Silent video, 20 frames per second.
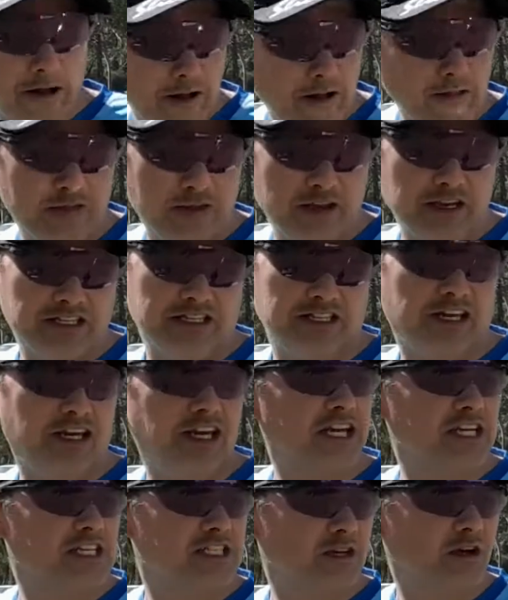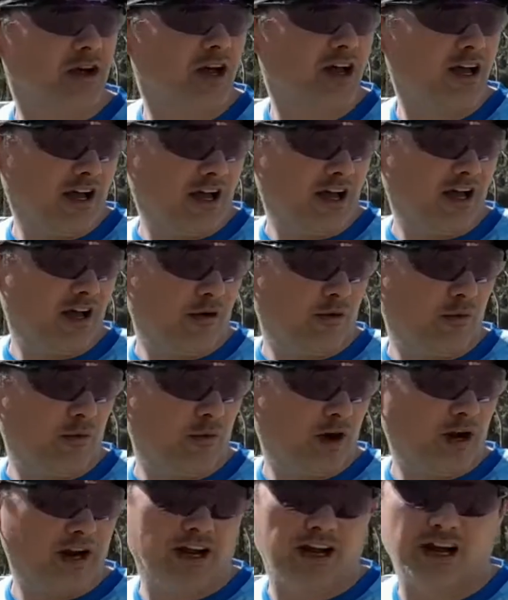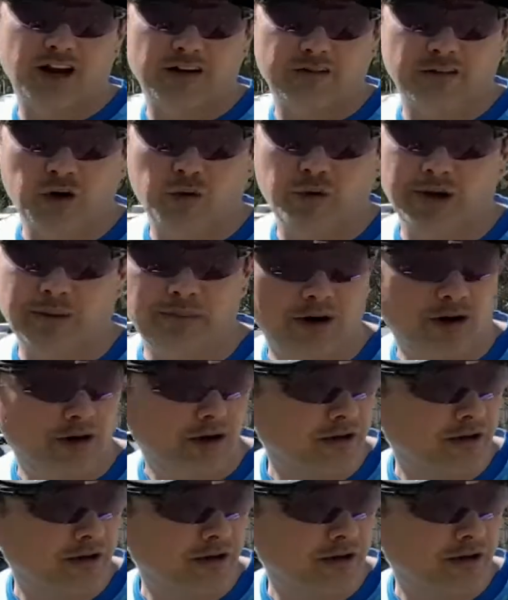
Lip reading: This is one hell of a quick bow.